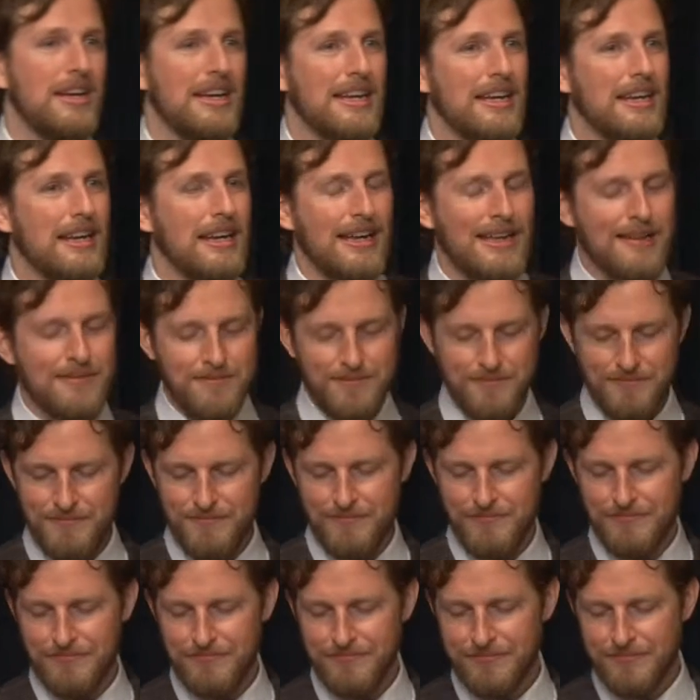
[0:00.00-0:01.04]
Um,
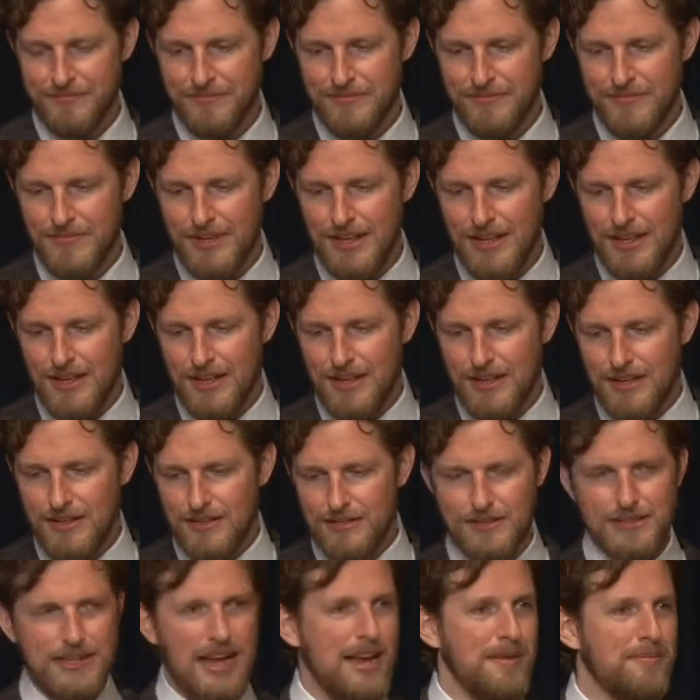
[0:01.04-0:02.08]

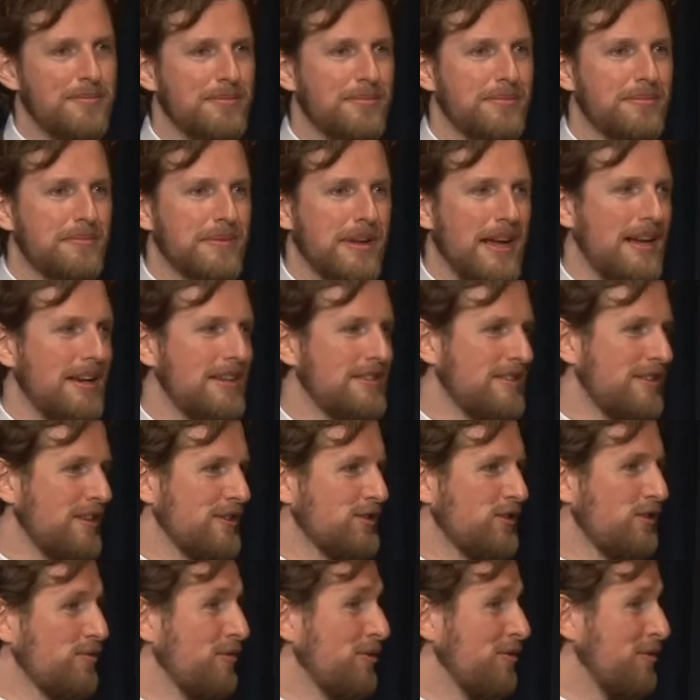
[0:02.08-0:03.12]
Skype kind of sucks
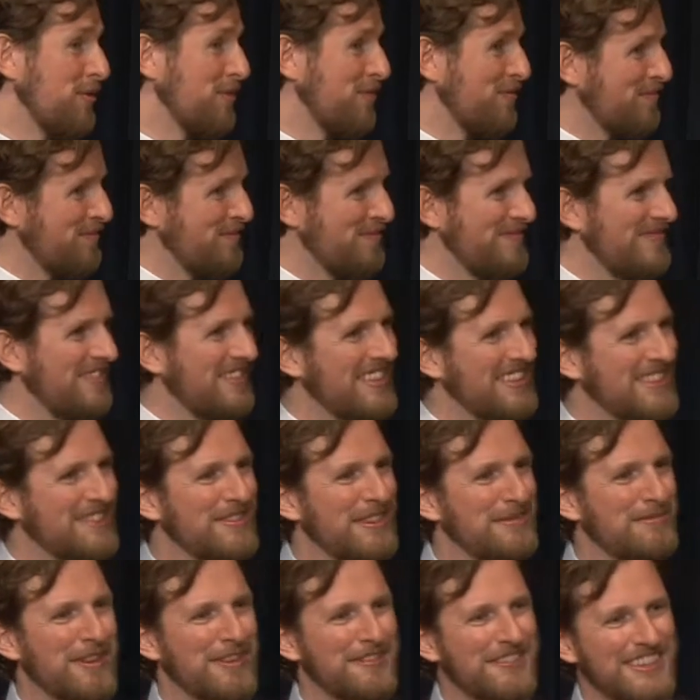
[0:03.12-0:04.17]
on mobile, let's be
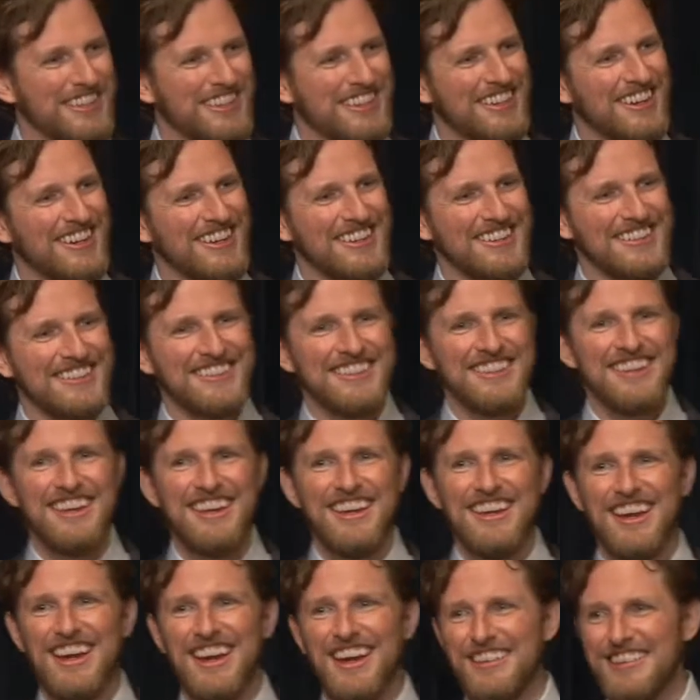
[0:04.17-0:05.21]
perfectly honest.
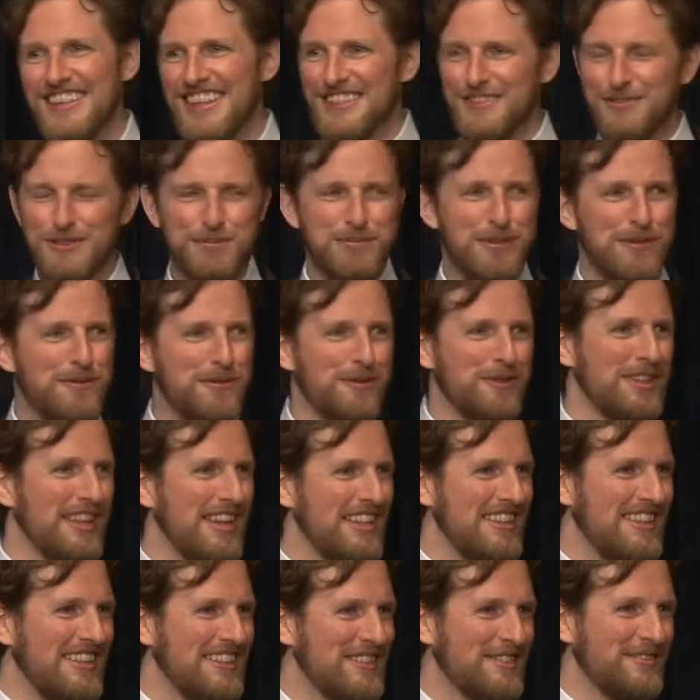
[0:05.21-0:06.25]
Uh, and this was before that
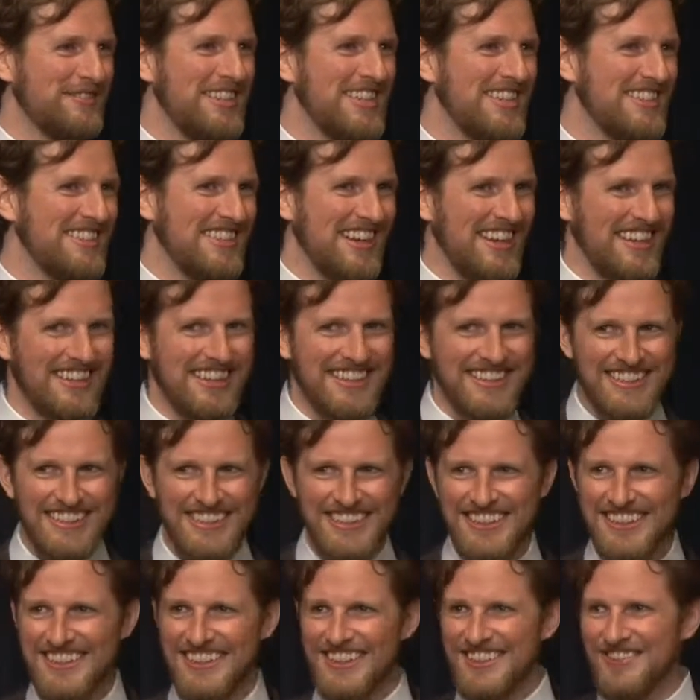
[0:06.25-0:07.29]
latest redesign they did
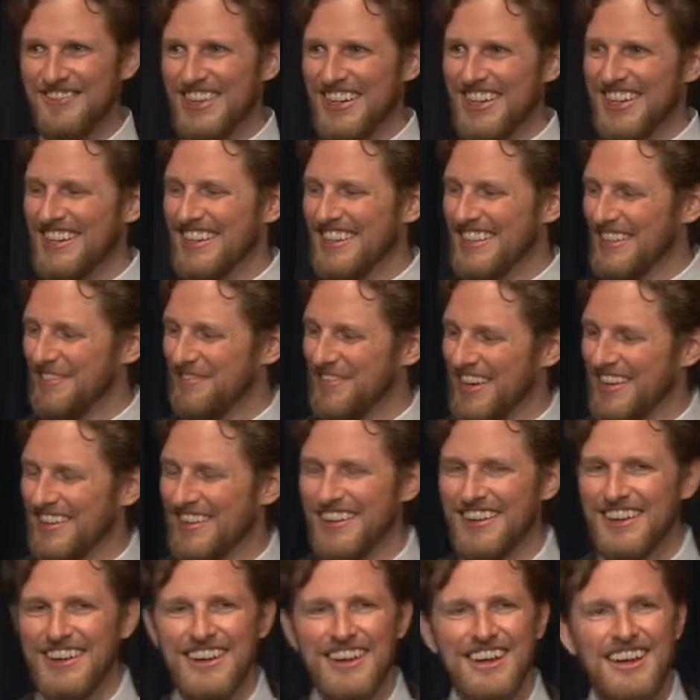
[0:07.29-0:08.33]
that didn't make anything better.
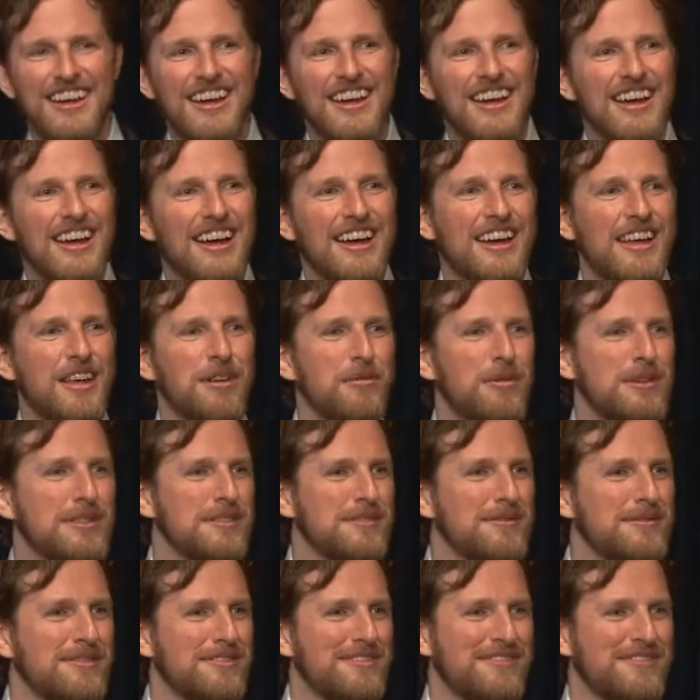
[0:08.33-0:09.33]
Uh, it wasn't...